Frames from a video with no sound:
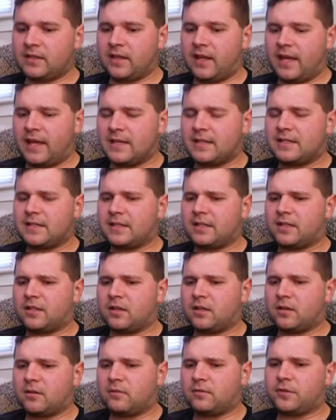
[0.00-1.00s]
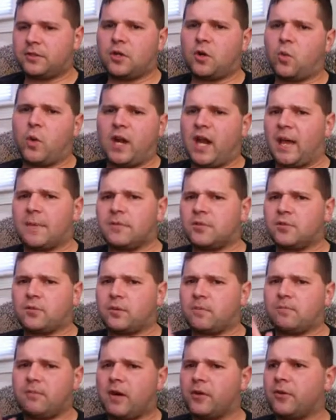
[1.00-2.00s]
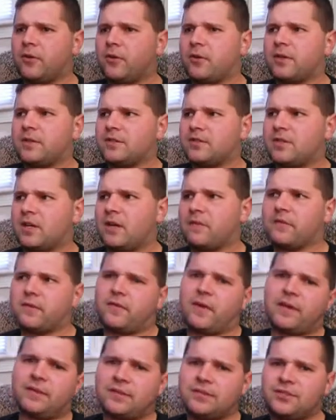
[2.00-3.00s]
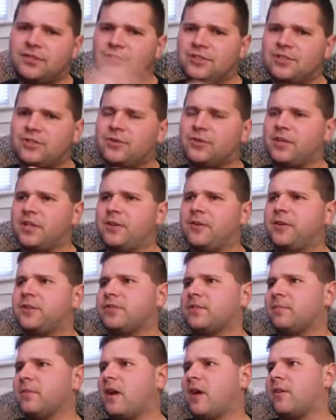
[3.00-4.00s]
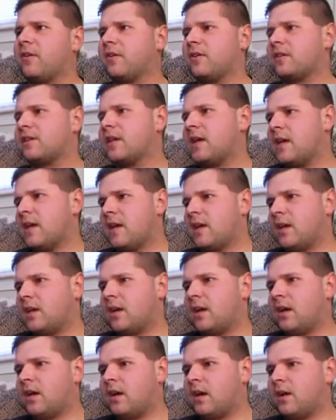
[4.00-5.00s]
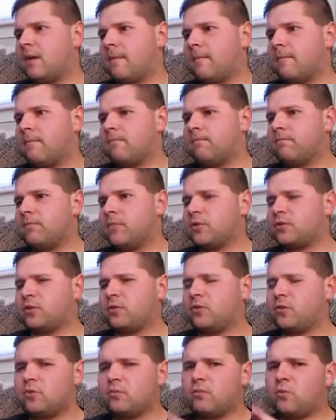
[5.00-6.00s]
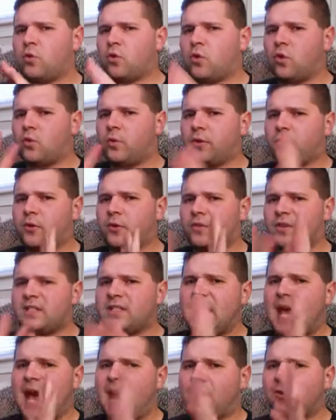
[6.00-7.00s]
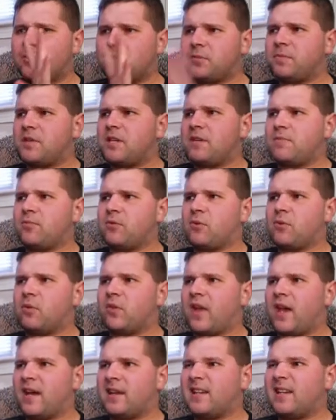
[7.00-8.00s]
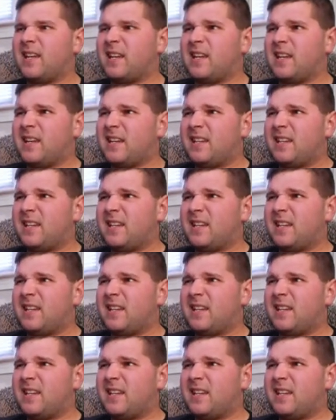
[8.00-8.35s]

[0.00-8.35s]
the hinting of, what happened to her mother and stuff, and the fact that she's still curious about it. There's a little more with her and the townspeople that